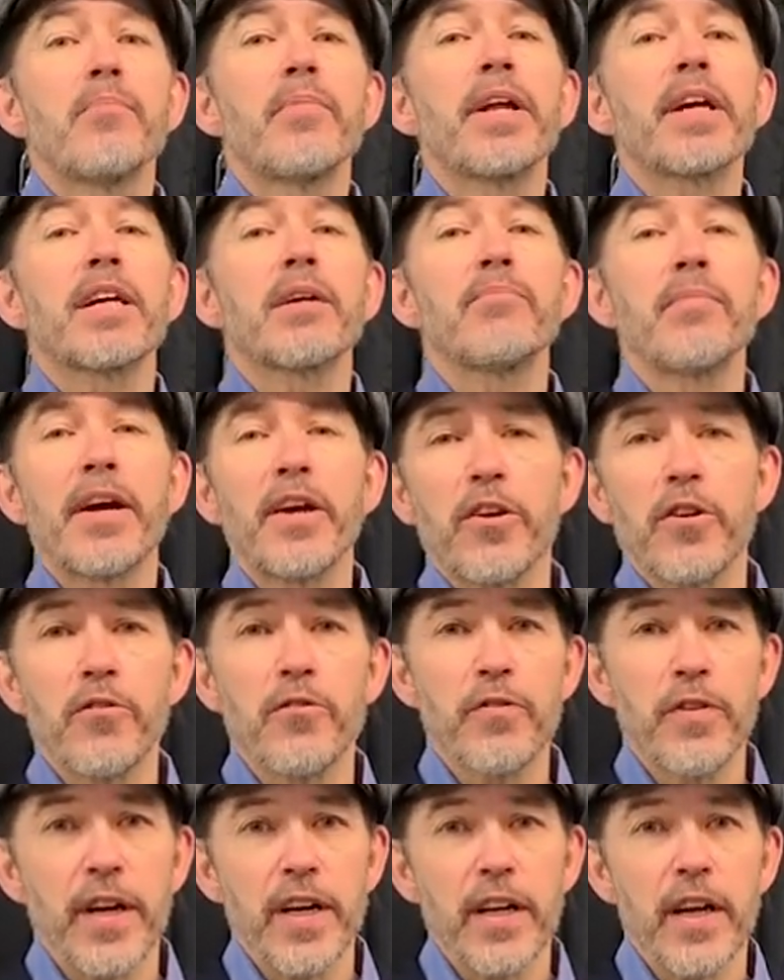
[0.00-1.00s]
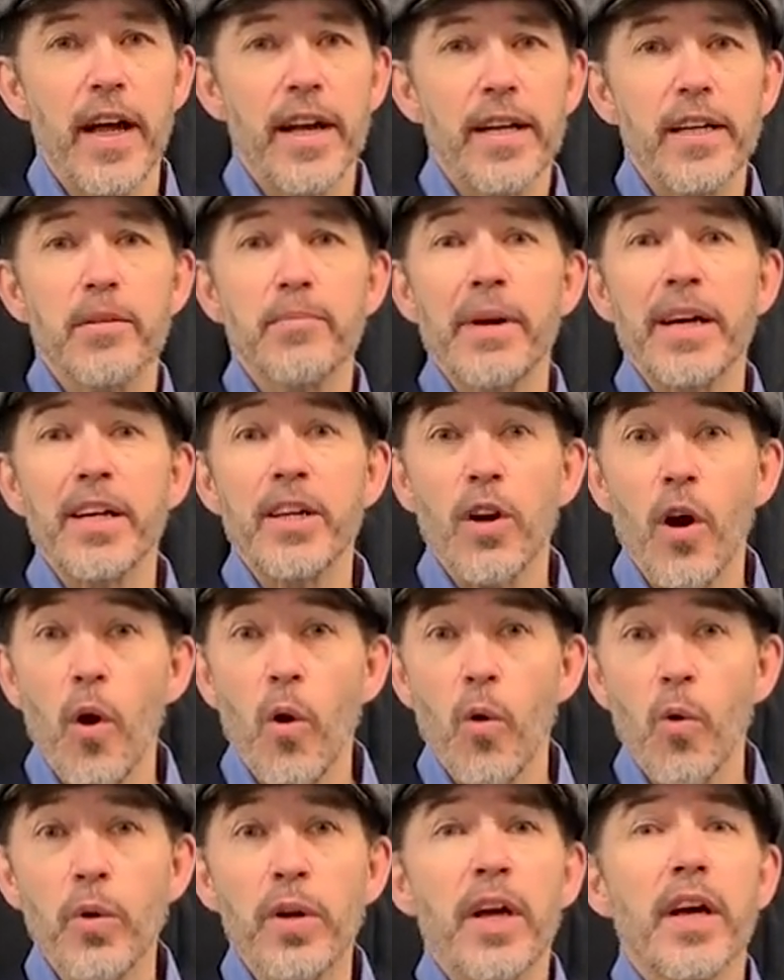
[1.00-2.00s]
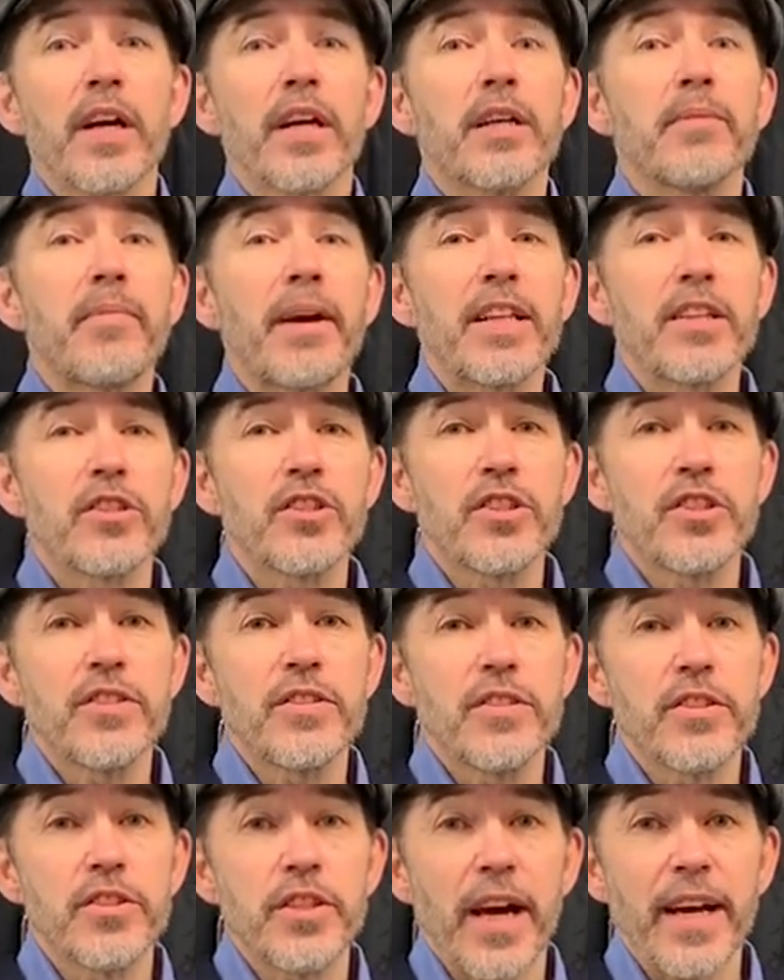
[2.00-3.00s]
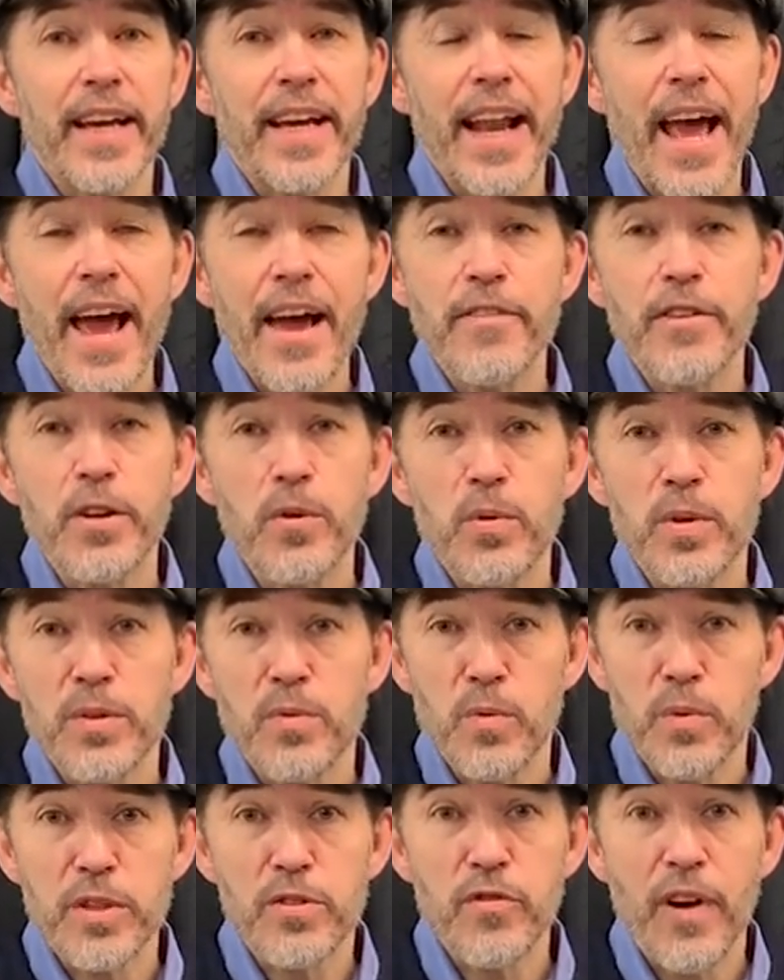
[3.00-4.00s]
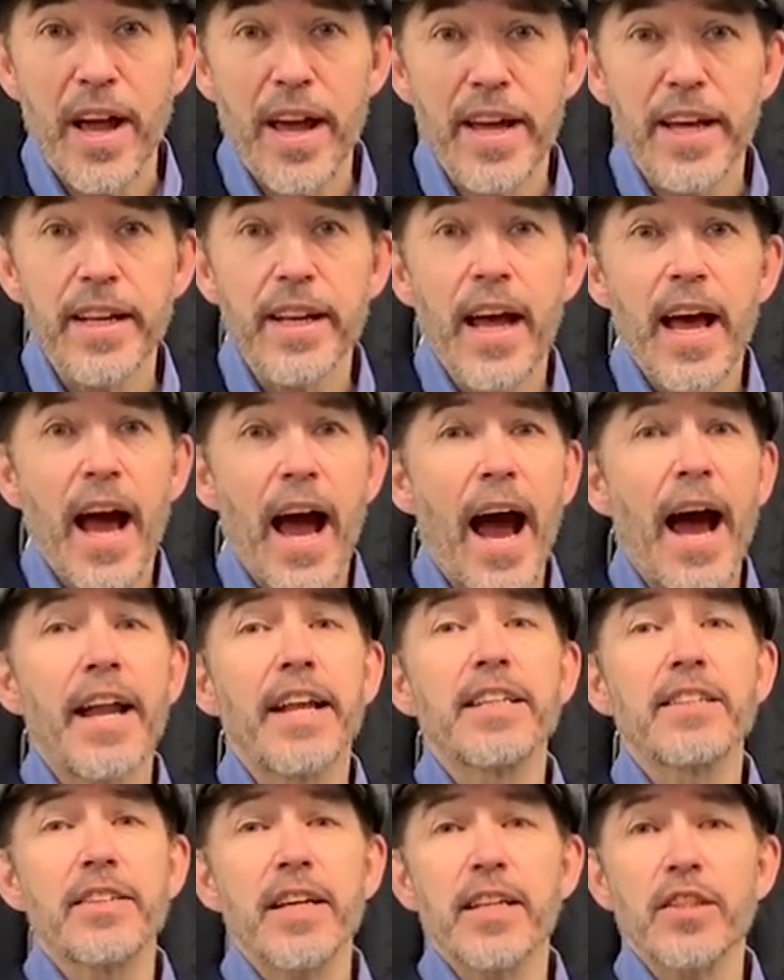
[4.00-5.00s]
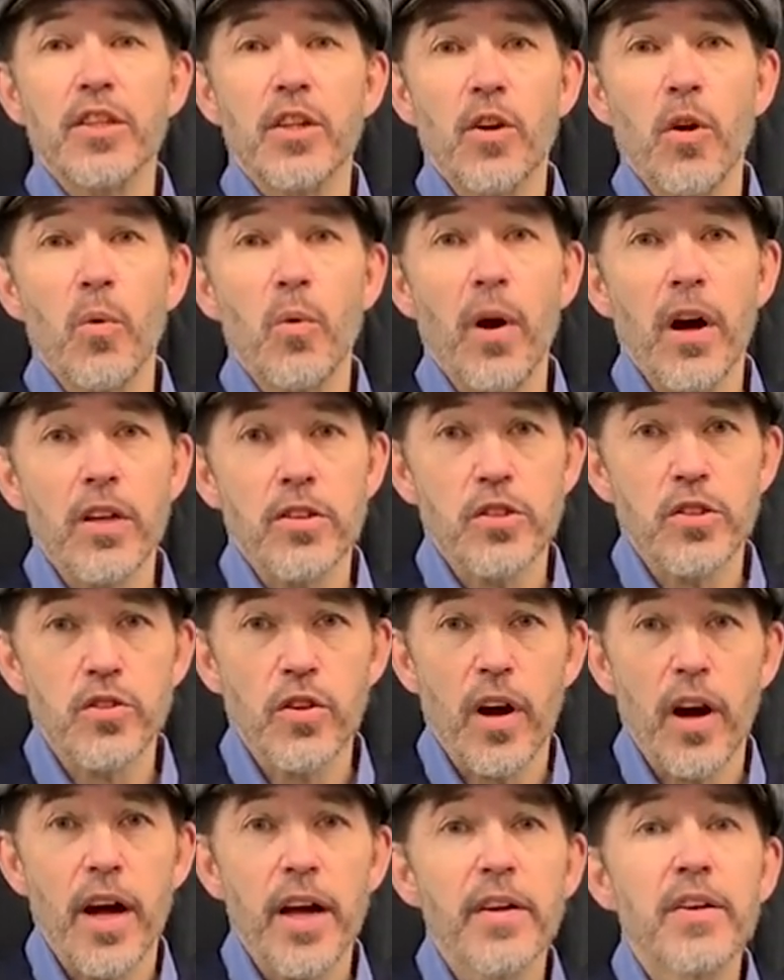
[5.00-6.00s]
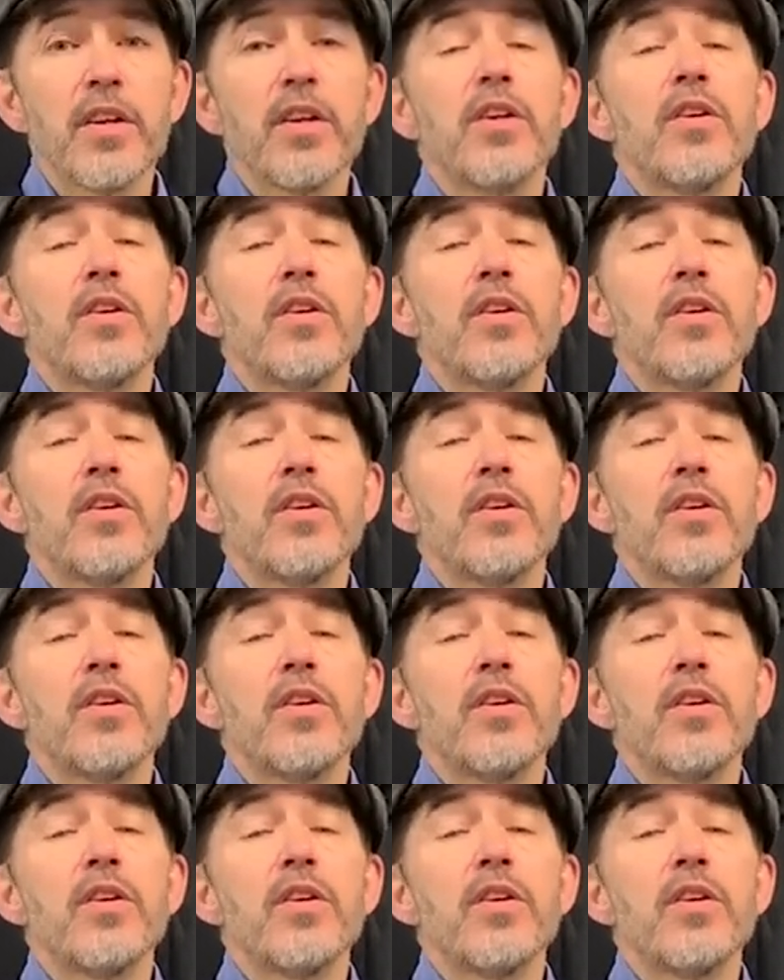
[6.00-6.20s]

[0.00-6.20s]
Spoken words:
but it can make you feel a little bit cold, can make the jacket heavy with rain, and it takes a long while to dry.